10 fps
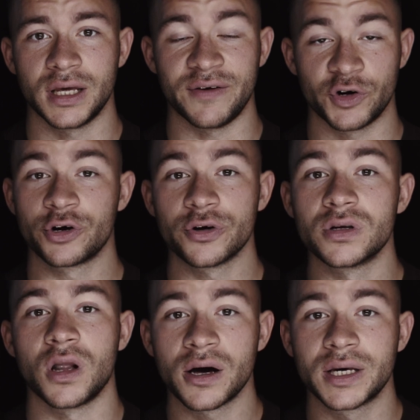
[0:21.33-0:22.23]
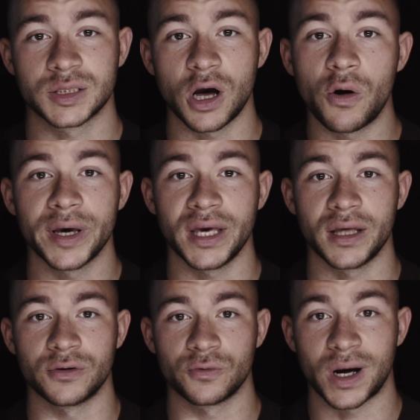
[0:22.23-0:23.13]
If your good luck is going
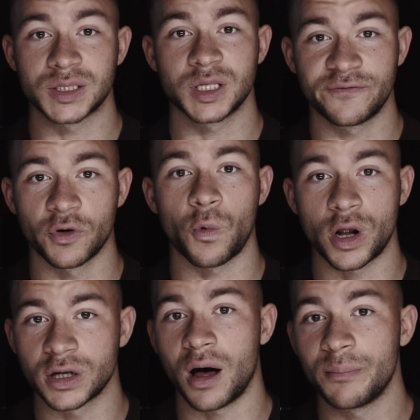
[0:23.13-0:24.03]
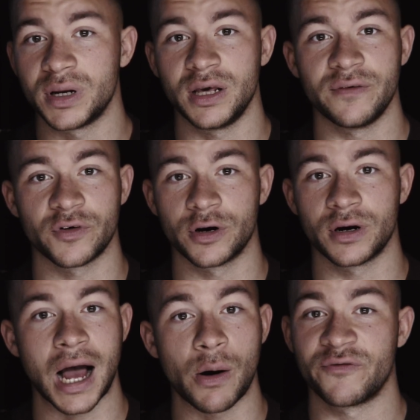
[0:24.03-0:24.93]
in wrestling for one company
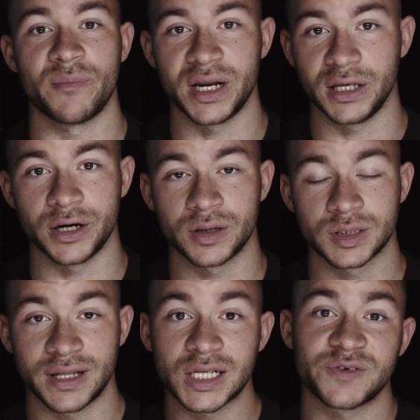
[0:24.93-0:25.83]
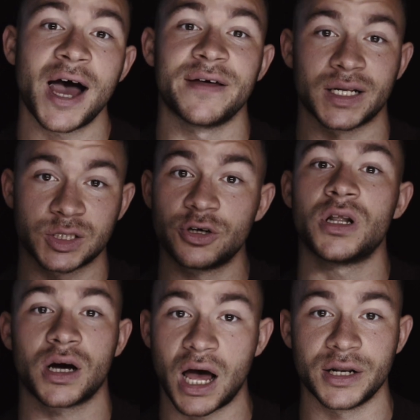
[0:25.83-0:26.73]
for however many years, that's fine. That's good
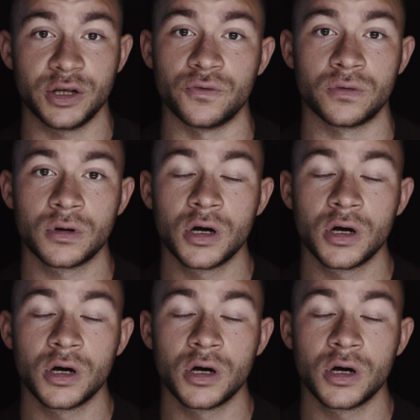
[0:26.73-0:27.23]
luck on you.